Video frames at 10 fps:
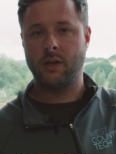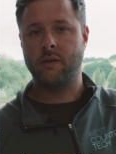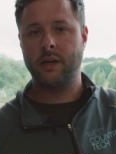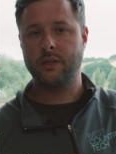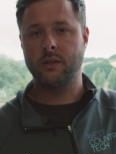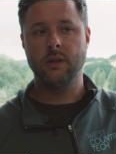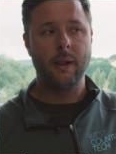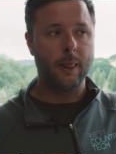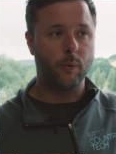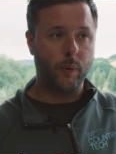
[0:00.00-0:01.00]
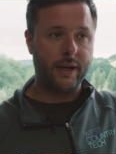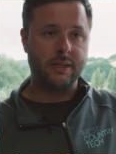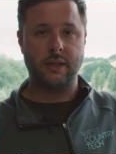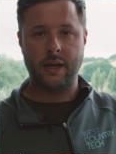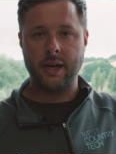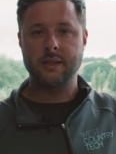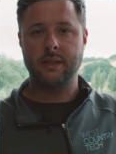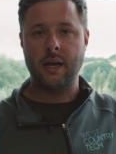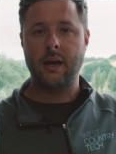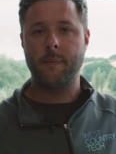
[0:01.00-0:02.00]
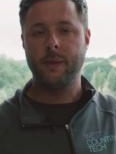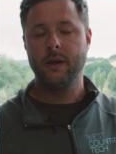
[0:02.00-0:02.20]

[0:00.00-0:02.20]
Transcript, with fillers: direction. We need to connect to that.